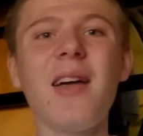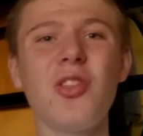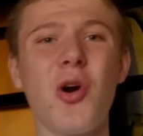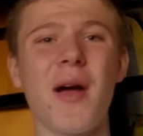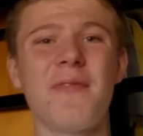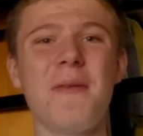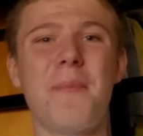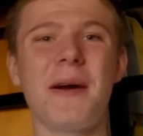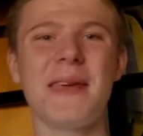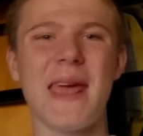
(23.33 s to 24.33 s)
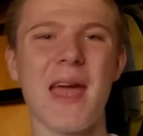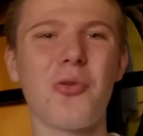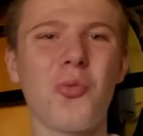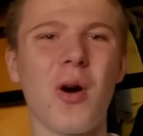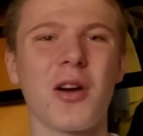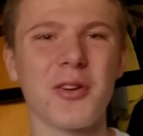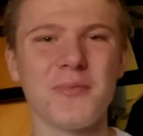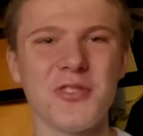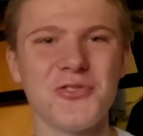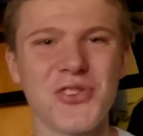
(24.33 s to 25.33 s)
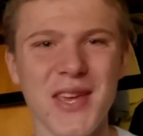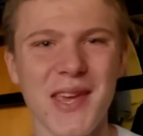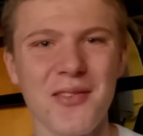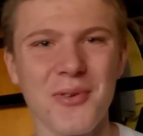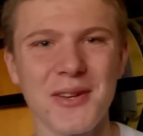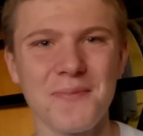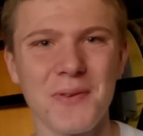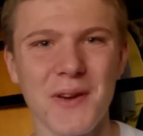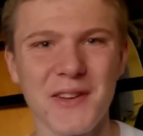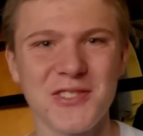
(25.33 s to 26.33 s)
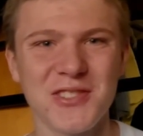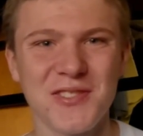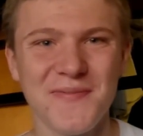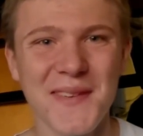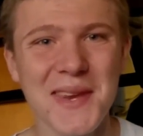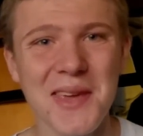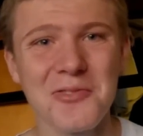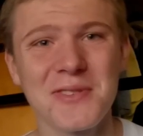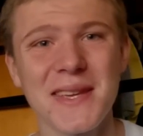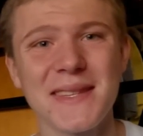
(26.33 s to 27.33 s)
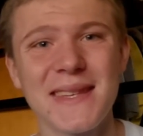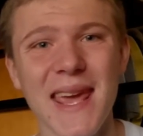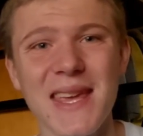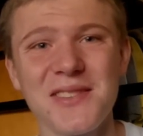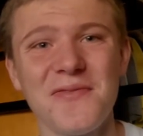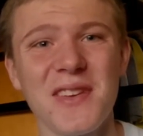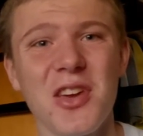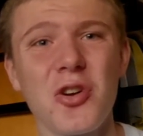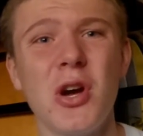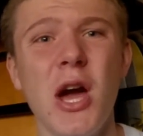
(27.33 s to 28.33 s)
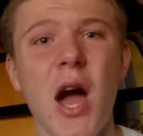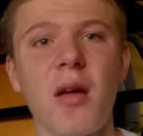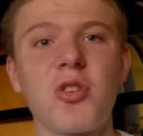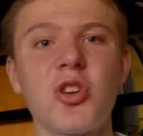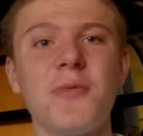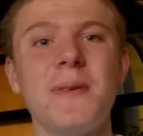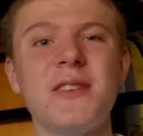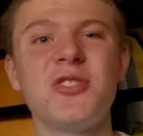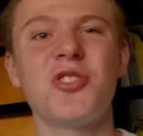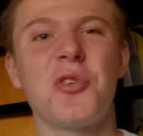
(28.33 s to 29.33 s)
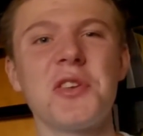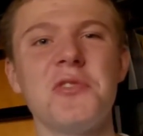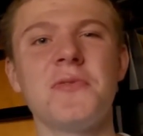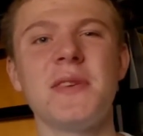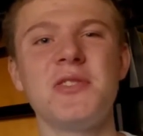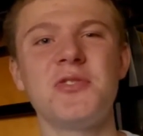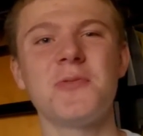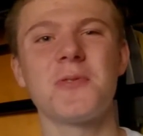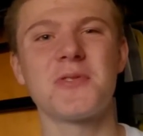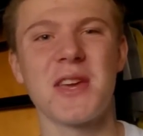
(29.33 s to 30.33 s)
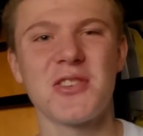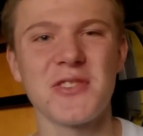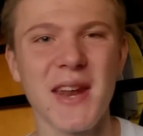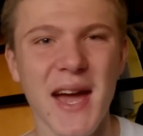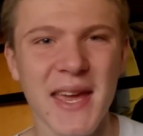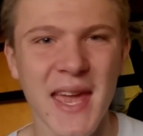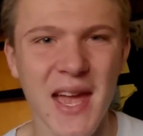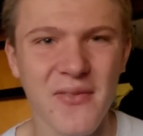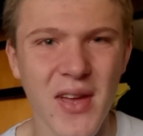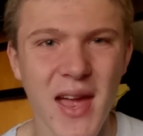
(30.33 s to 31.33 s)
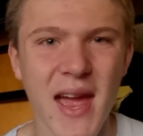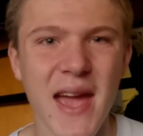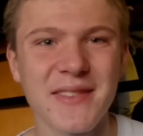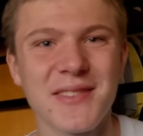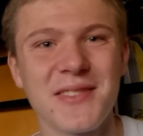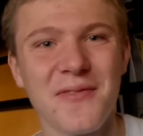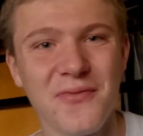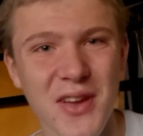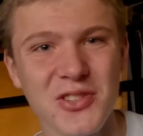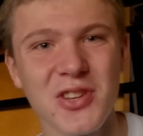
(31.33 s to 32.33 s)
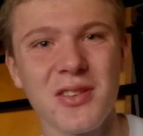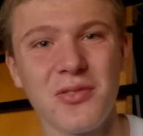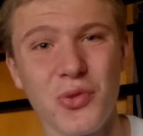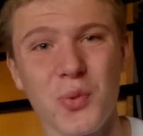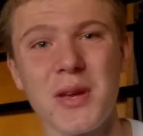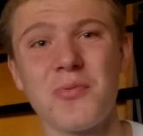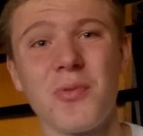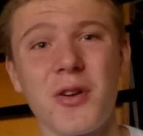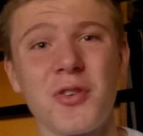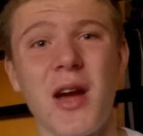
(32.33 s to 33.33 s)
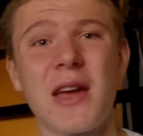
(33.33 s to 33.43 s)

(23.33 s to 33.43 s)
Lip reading: Hello everybody and welcome to a JK Running Productions video. Today's video I'm going to be showing you the shoe rotation I have as a Division 3 runner.